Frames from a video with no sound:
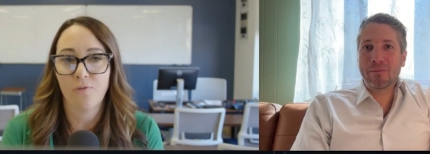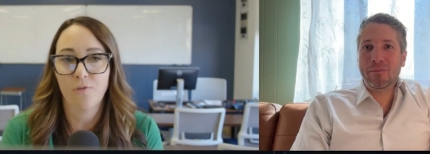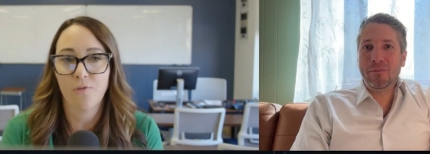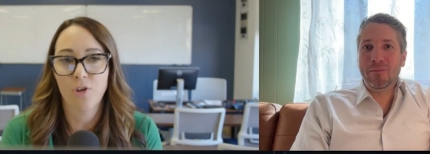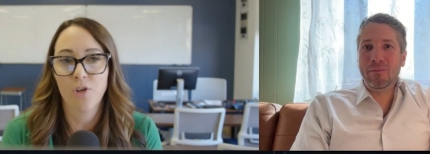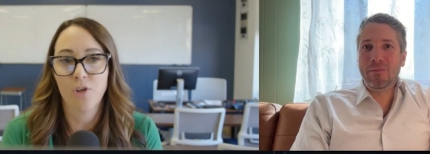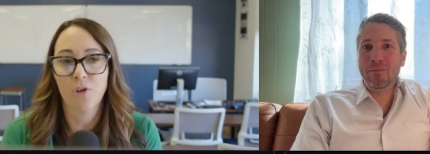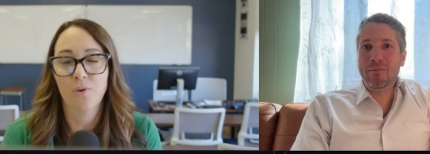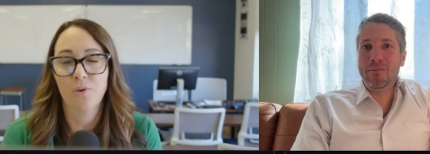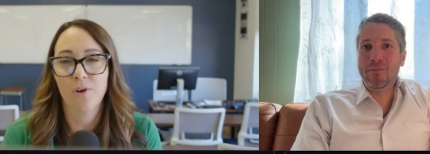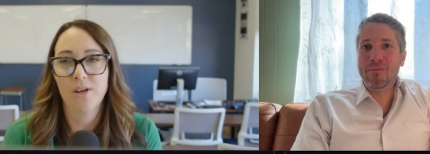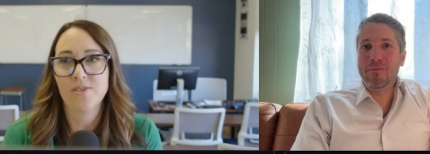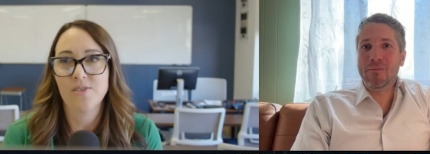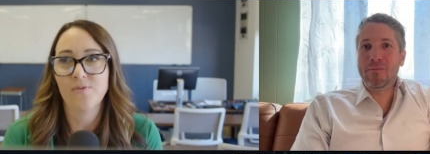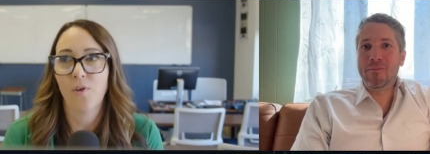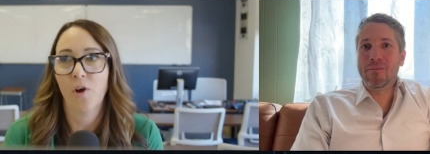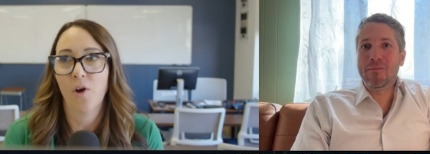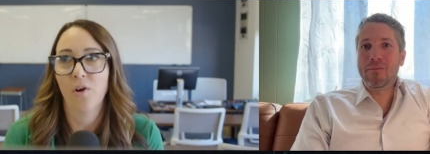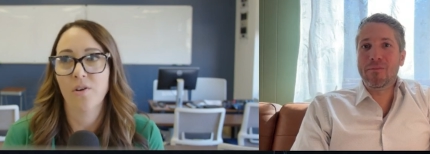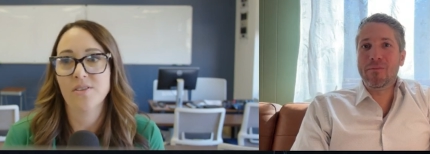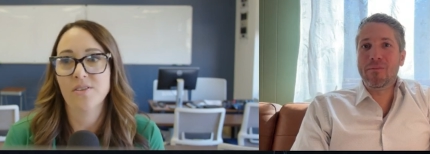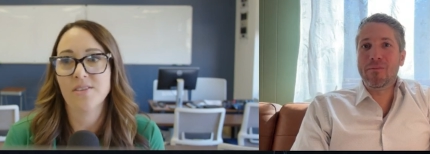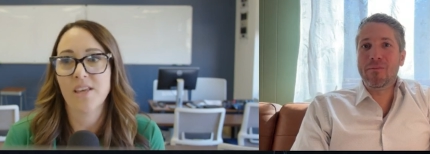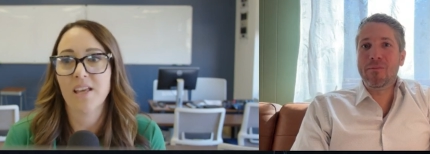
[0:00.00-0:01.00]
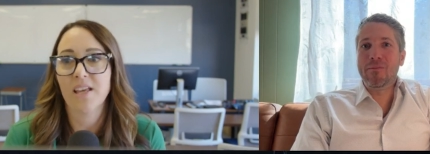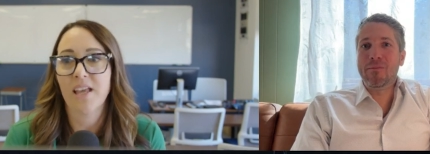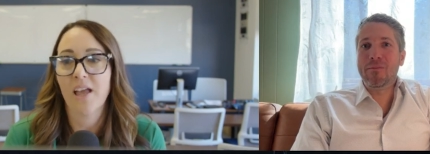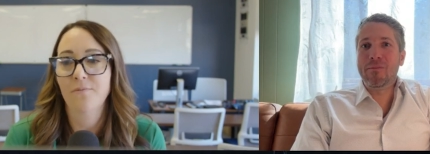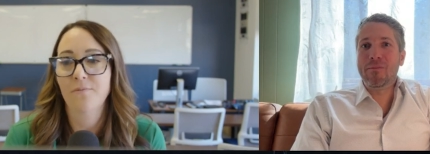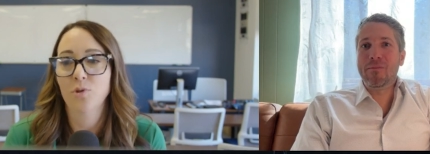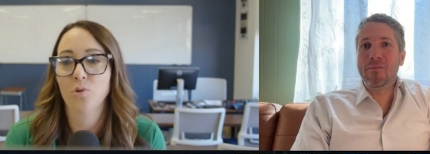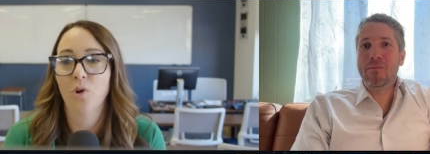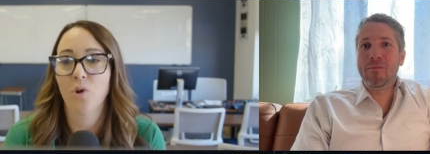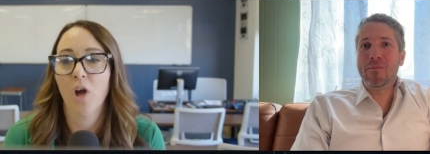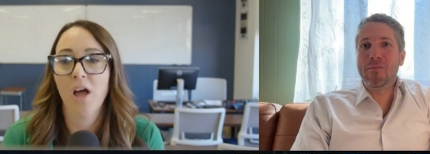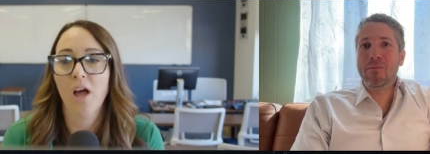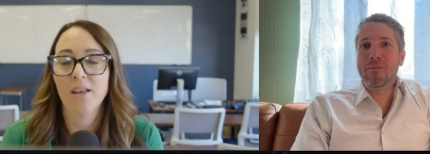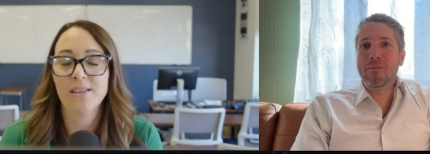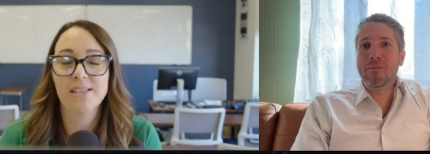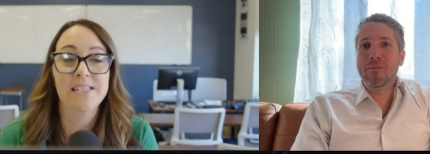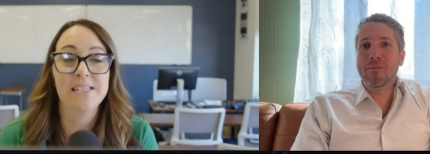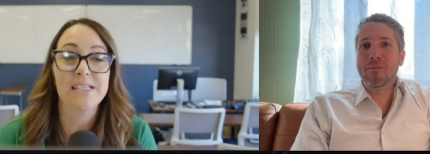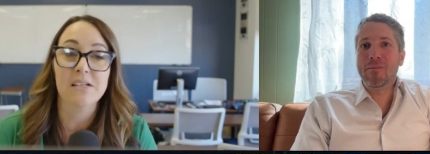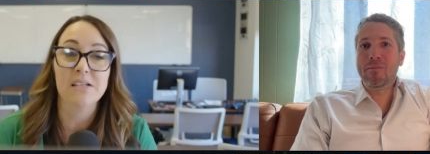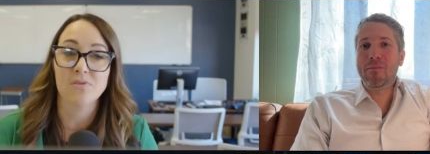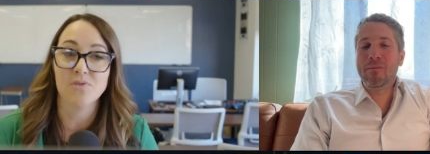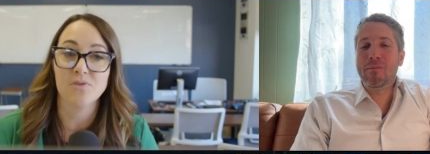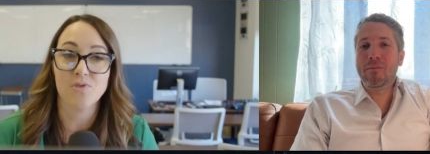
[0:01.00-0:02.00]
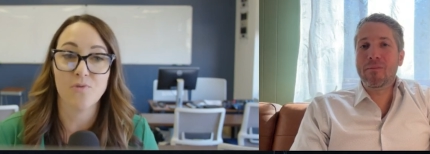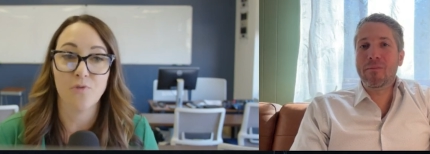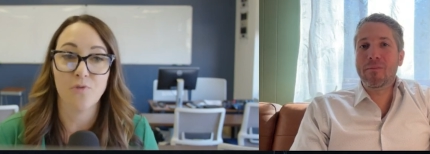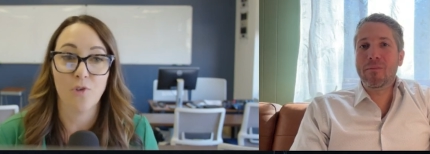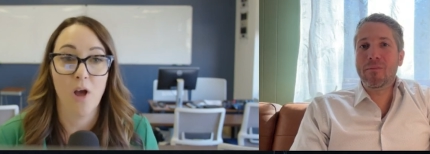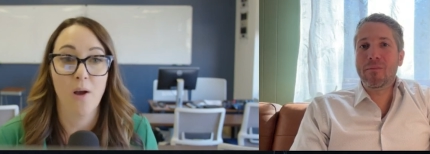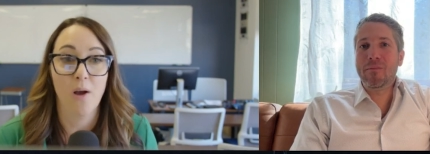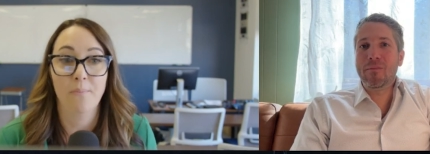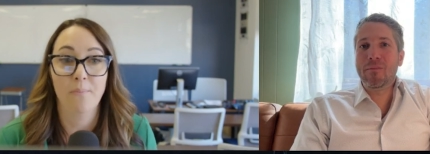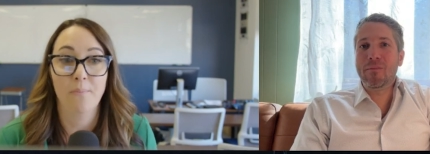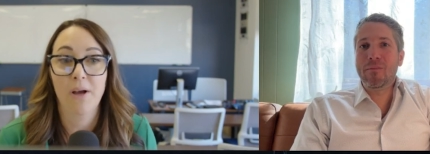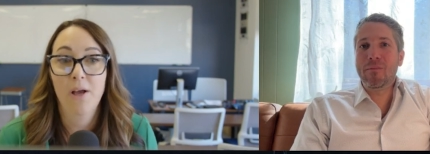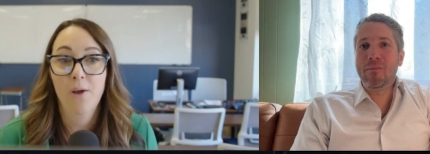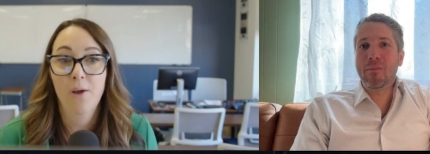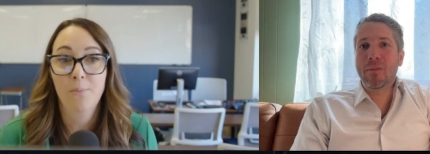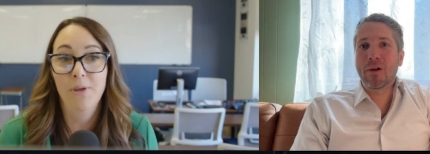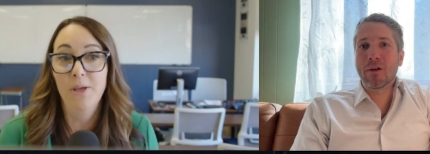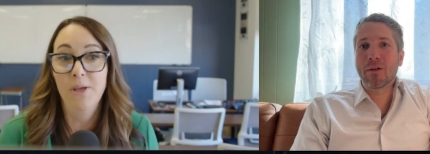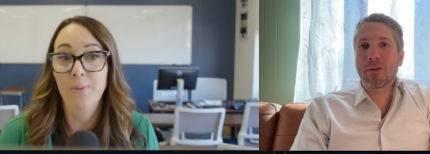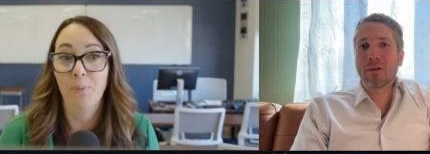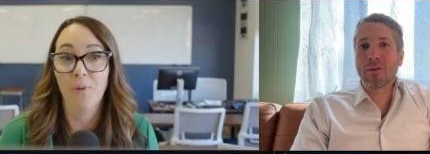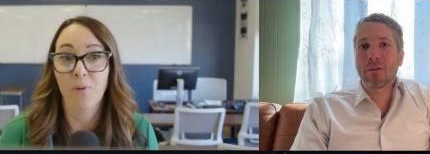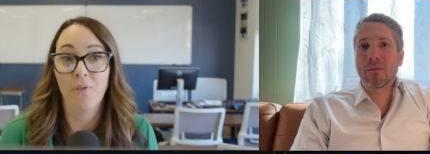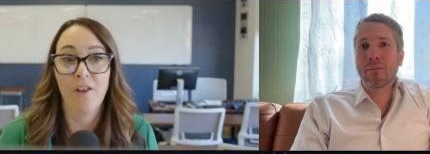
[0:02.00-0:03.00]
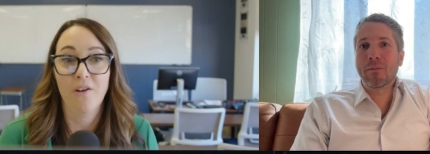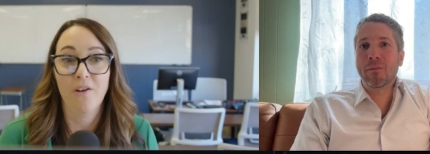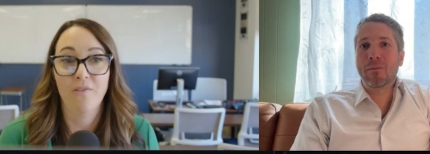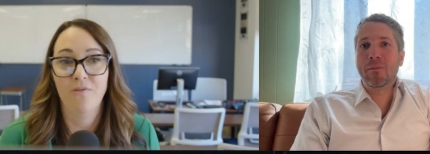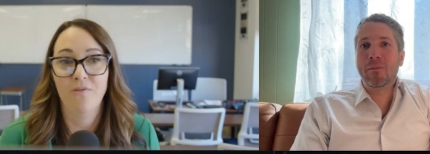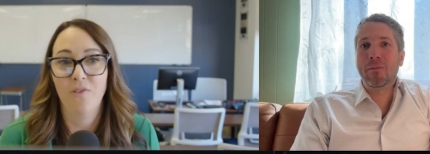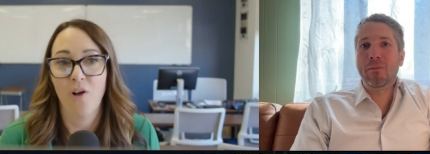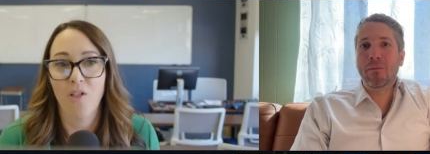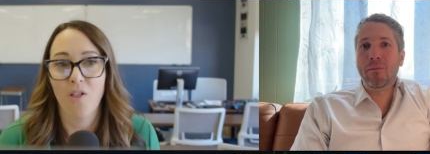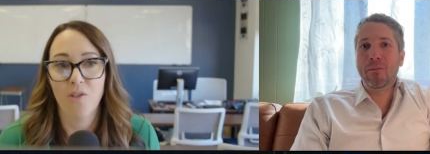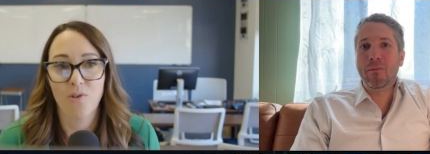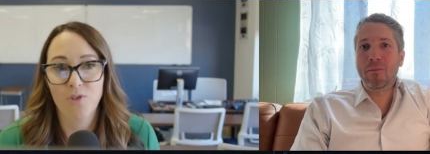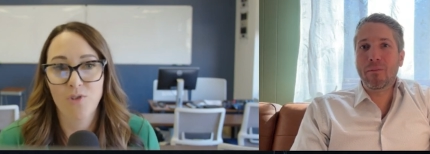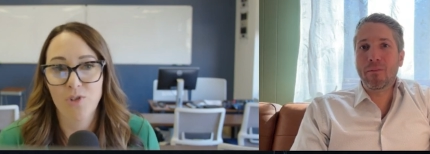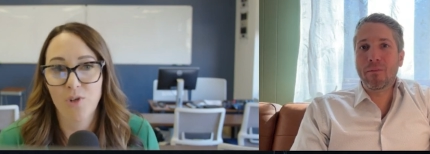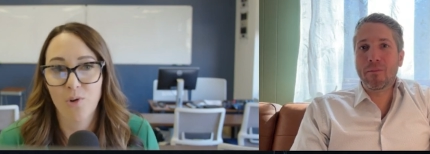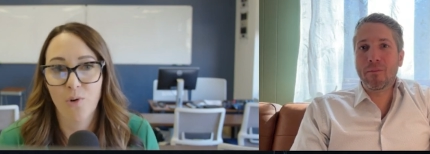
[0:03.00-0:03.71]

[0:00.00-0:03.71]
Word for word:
Speaker 1: for you as far as, like, have you gotten deals from people that have followed you,